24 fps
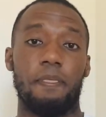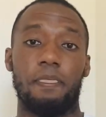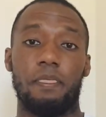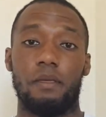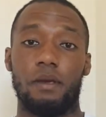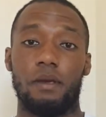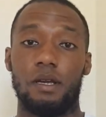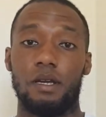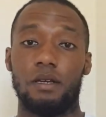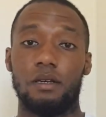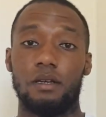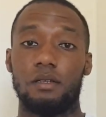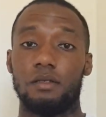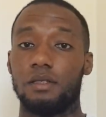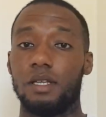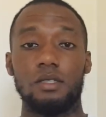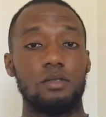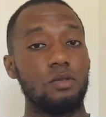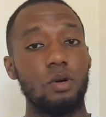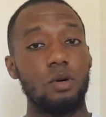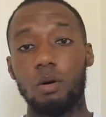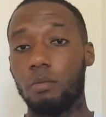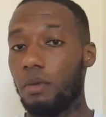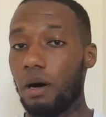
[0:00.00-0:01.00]
Mm-hmm. There's
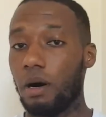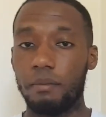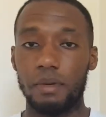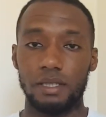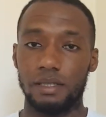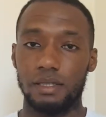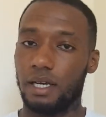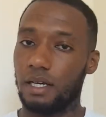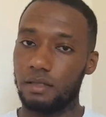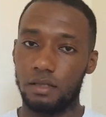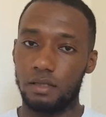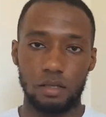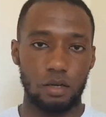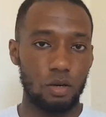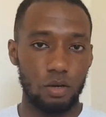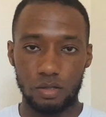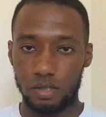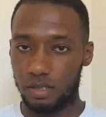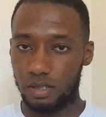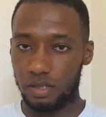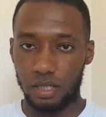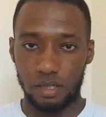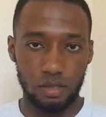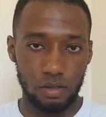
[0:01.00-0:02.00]
no mum and dad to go and
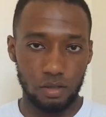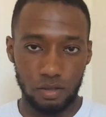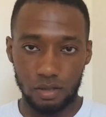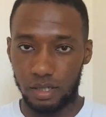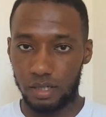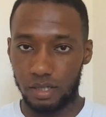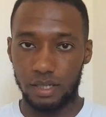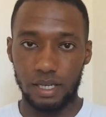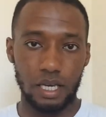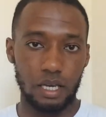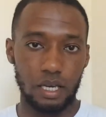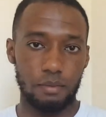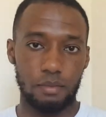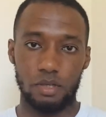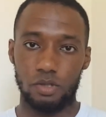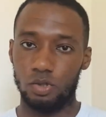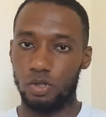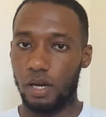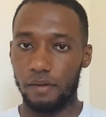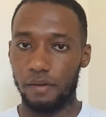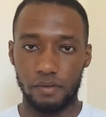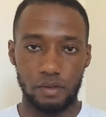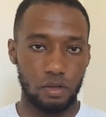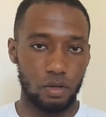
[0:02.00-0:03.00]
stick it on the neighbors. You
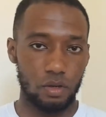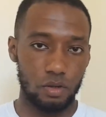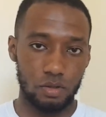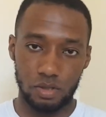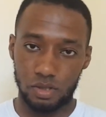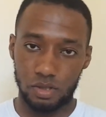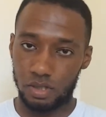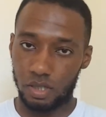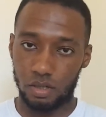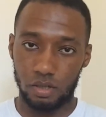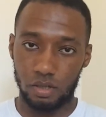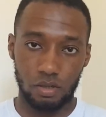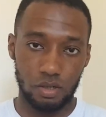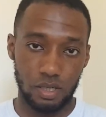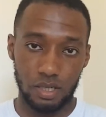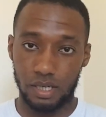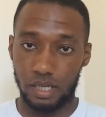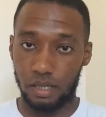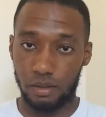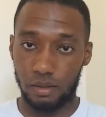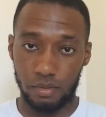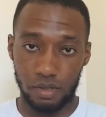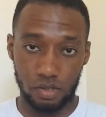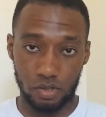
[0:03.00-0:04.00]
have to go and stick it on the
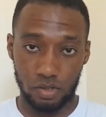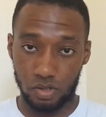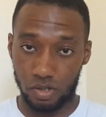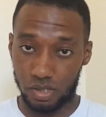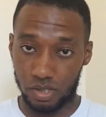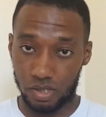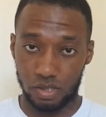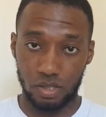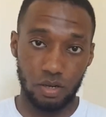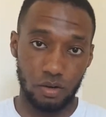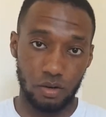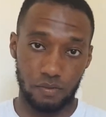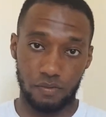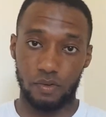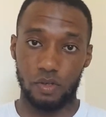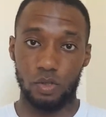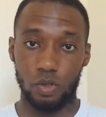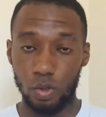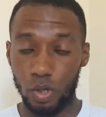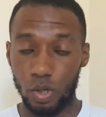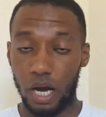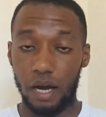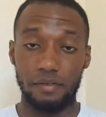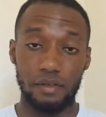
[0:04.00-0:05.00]
neighbors yourself.
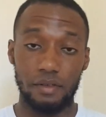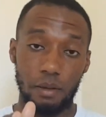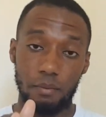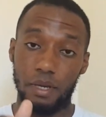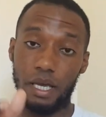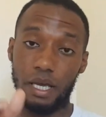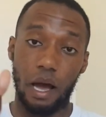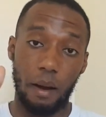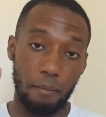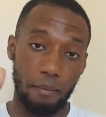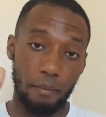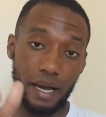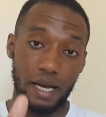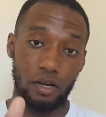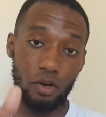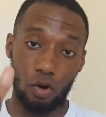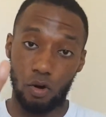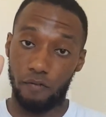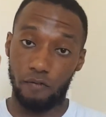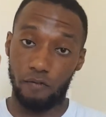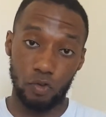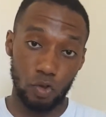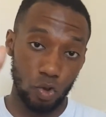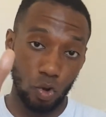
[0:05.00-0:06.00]
You have to be a man
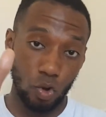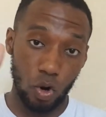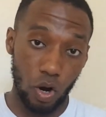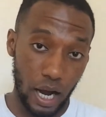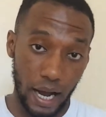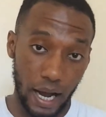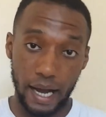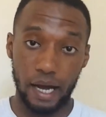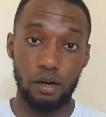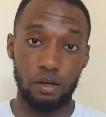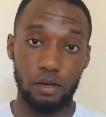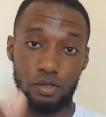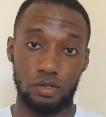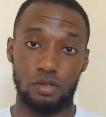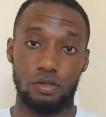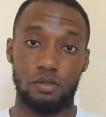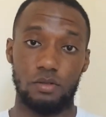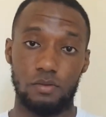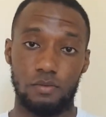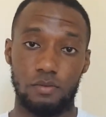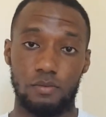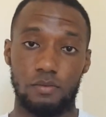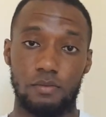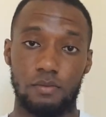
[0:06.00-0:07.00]
of your house.
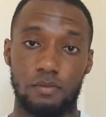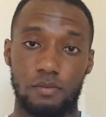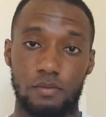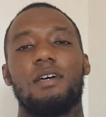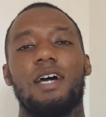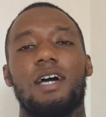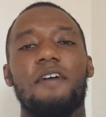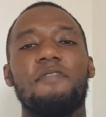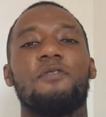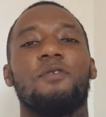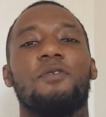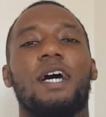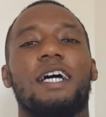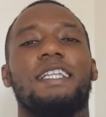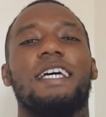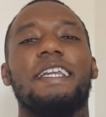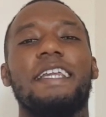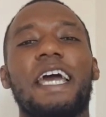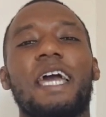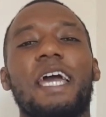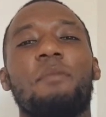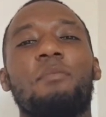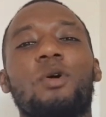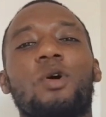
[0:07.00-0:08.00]
I feel like the
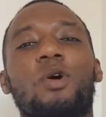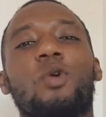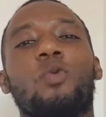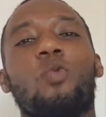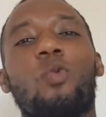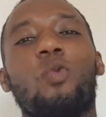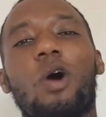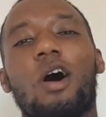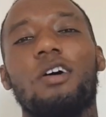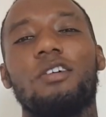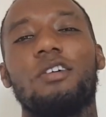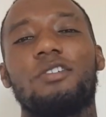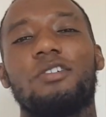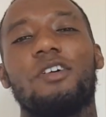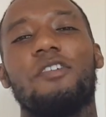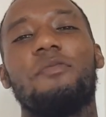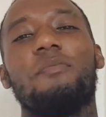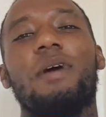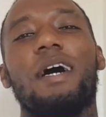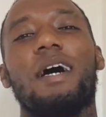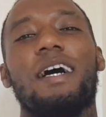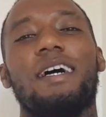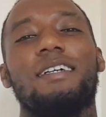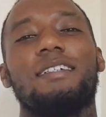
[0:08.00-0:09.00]
neighborhood watch of
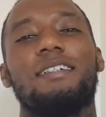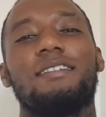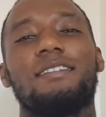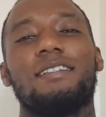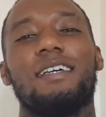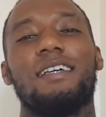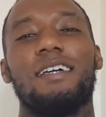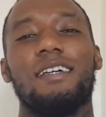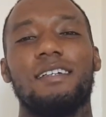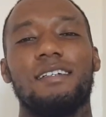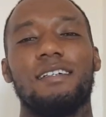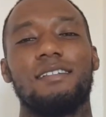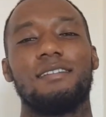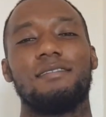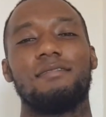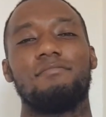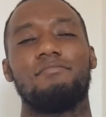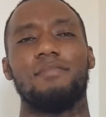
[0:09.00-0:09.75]
my estate.